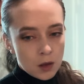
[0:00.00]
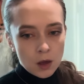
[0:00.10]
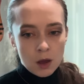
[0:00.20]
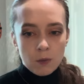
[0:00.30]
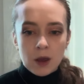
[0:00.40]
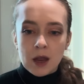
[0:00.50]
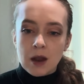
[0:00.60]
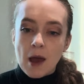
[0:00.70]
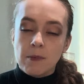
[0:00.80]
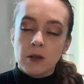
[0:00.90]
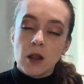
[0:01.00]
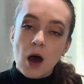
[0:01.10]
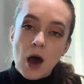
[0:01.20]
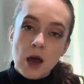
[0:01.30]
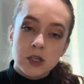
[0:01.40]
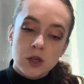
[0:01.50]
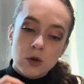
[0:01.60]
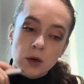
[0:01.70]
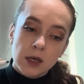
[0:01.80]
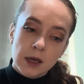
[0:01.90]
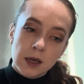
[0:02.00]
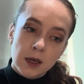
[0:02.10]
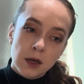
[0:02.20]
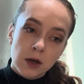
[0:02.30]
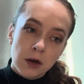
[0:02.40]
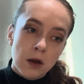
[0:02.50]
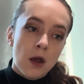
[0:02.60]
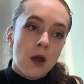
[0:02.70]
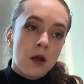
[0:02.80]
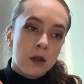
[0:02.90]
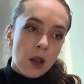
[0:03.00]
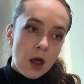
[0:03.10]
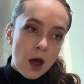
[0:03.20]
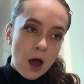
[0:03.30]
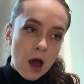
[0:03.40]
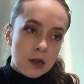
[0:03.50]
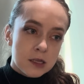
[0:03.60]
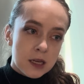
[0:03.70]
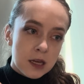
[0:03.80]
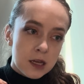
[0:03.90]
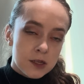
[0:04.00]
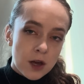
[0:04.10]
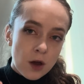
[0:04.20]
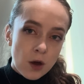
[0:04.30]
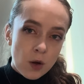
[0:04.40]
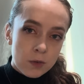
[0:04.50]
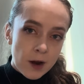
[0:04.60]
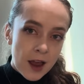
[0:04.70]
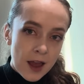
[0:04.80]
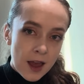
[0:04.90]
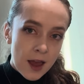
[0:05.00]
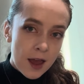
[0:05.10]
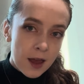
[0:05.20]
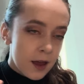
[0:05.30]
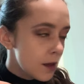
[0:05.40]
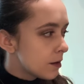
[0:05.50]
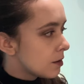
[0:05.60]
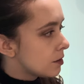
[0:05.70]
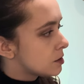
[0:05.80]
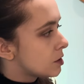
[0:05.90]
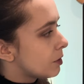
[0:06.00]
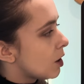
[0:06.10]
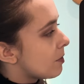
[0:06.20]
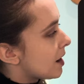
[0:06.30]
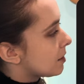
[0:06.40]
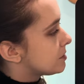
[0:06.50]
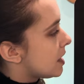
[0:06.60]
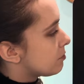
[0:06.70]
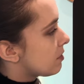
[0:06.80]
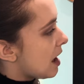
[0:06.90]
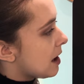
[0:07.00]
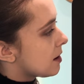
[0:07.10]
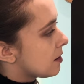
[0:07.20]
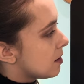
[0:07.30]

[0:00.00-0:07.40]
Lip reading: And we ended up la to here, la, ti, do, re. So we go back up to that re.